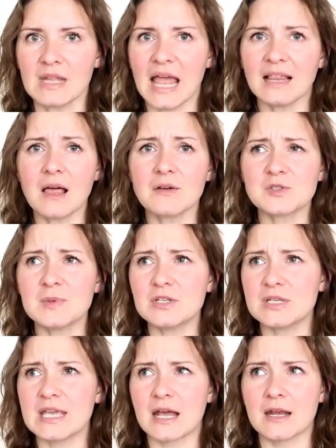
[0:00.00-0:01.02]
allows me
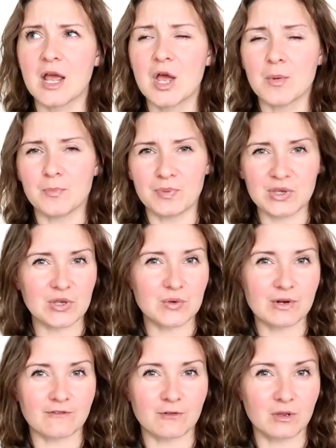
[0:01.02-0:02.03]
to get
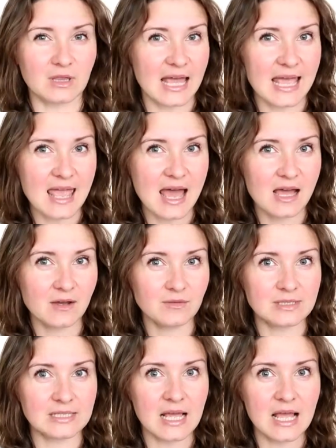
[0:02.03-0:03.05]
beautiful
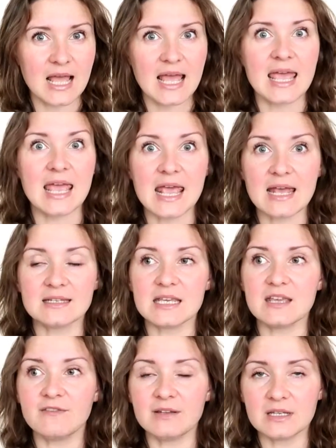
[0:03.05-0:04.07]
layouts and
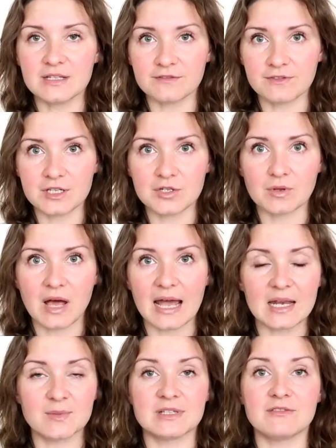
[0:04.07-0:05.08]
even individual
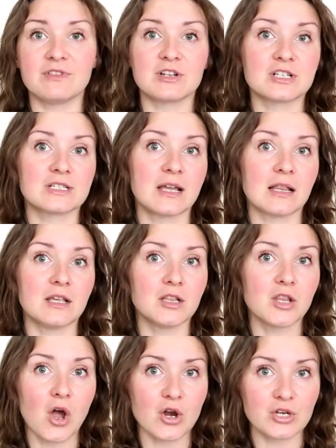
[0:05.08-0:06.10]
items if they're slightly
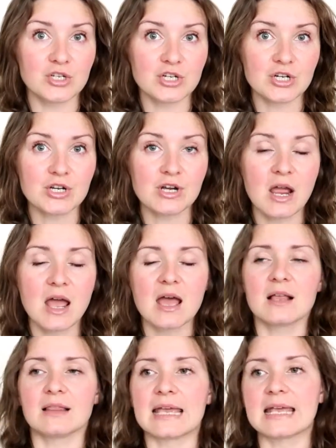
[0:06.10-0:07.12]
larger,
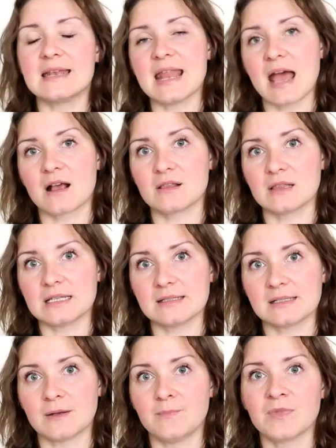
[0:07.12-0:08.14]
like a
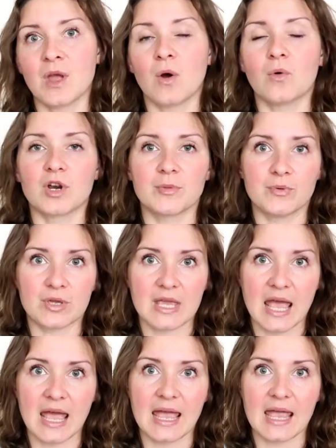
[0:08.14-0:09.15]
necklace or a
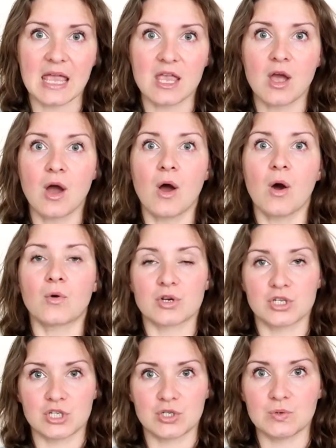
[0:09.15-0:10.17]
bouquet or
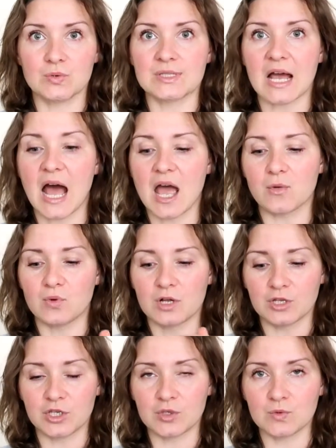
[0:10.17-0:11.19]
shoes. I
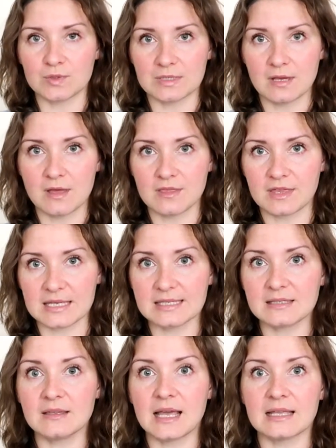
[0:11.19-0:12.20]
will use
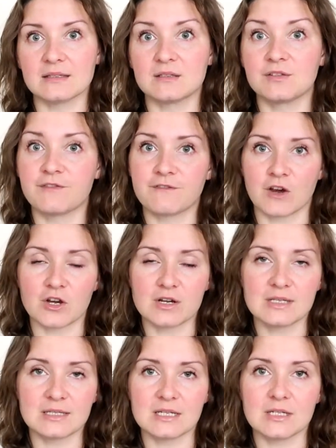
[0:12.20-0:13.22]
this lens
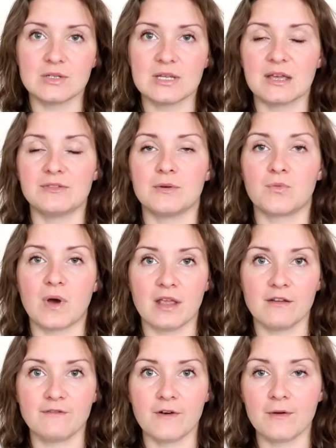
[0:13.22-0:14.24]
first to get the
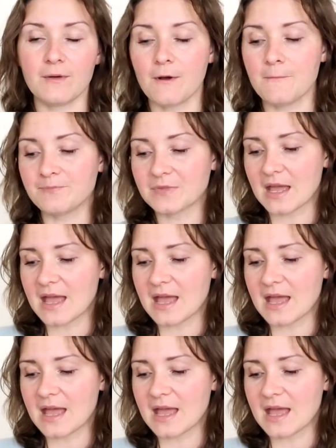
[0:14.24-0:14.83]
wide photo,